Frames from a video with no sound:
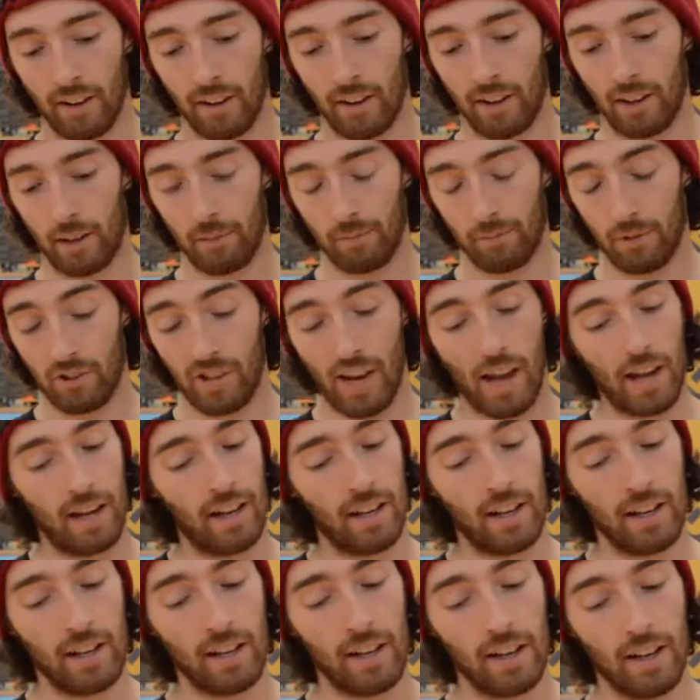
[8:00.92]
um, Jet
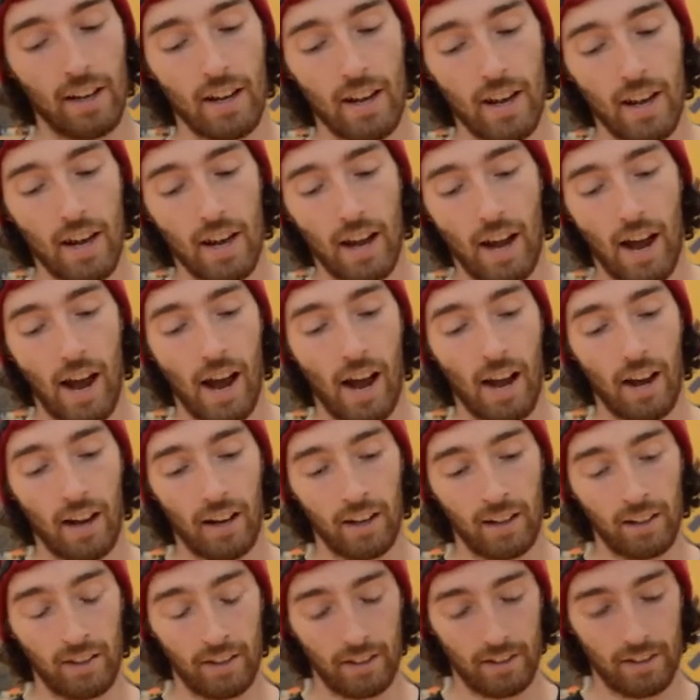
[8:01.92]
Li
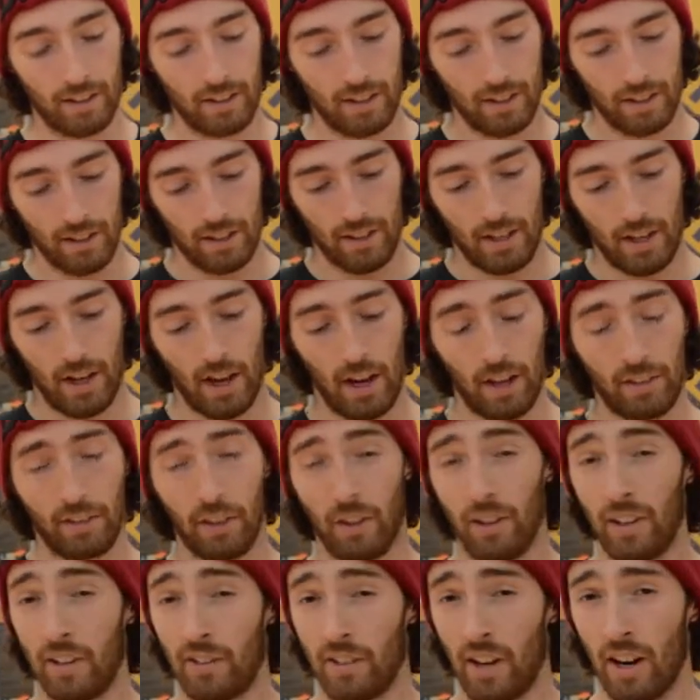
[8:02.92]
and uh,
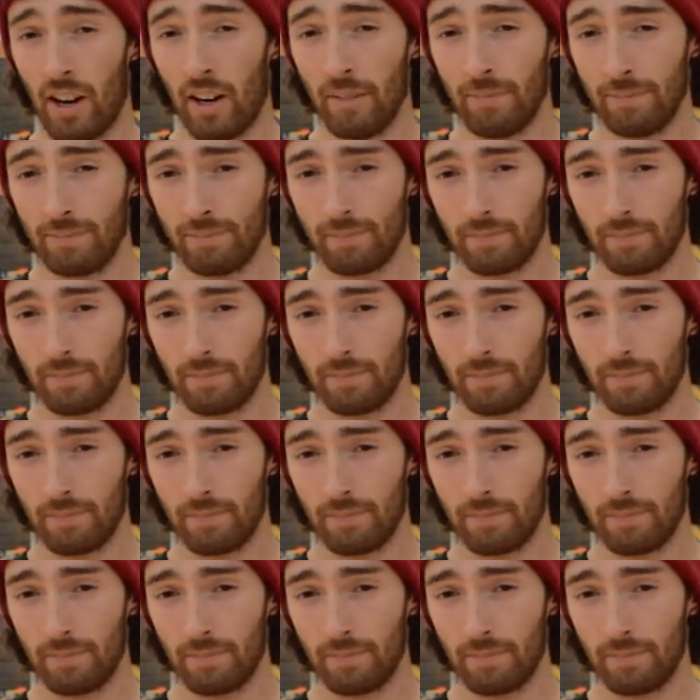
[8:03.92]
Tony Jaa.